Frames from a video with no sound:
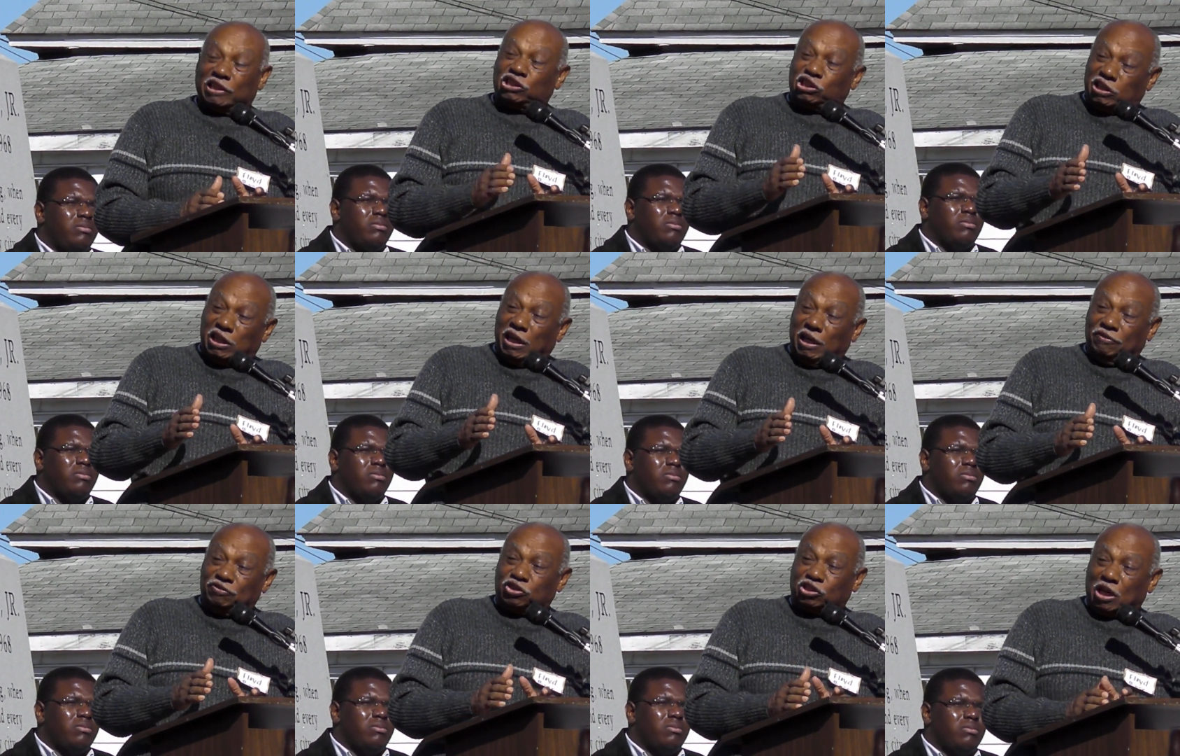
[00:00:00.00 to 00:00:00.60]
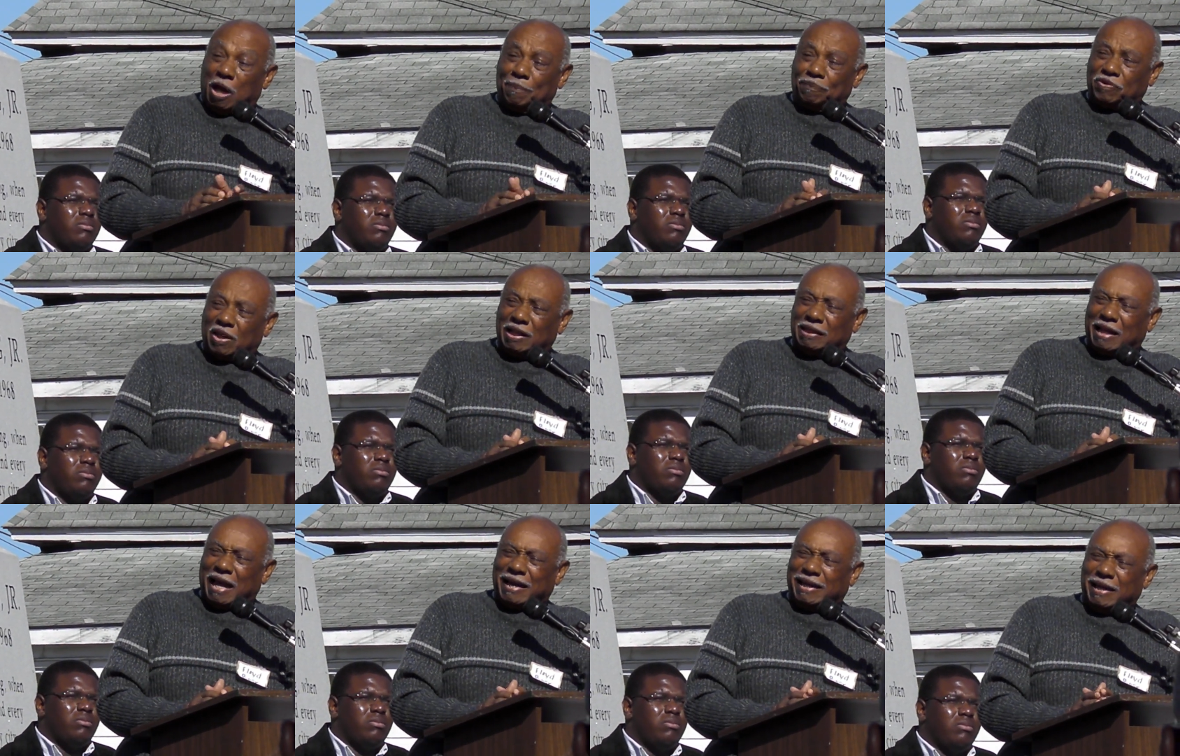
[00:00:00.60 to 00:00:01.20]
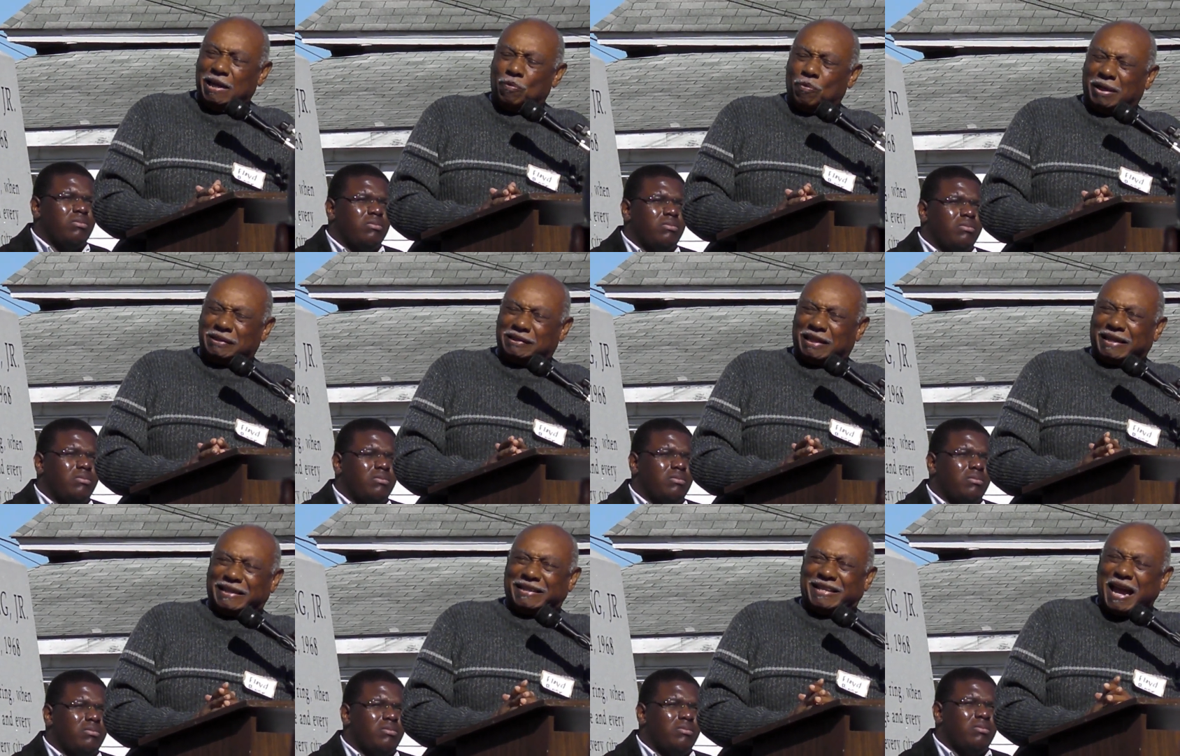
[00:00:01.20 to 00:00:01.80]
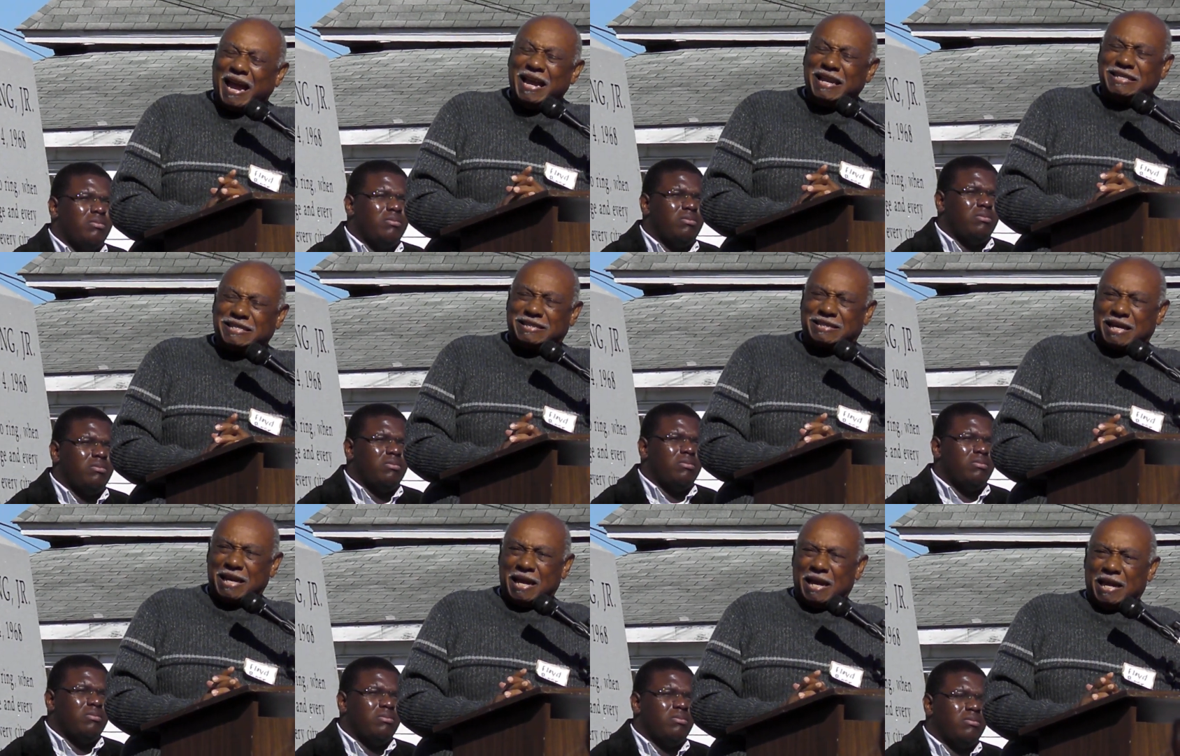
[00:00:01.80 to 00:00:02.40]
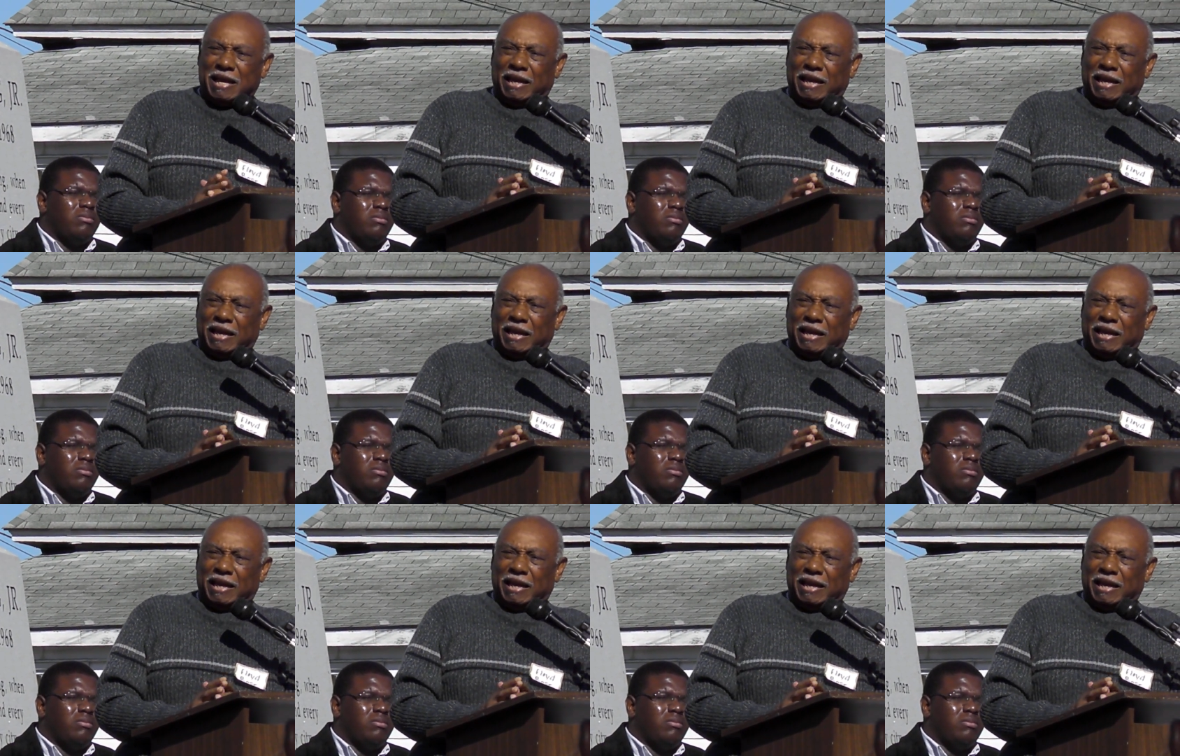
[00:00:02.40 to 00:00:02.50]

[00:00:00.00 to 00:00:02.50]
Speaker 1: achieve something that he was against,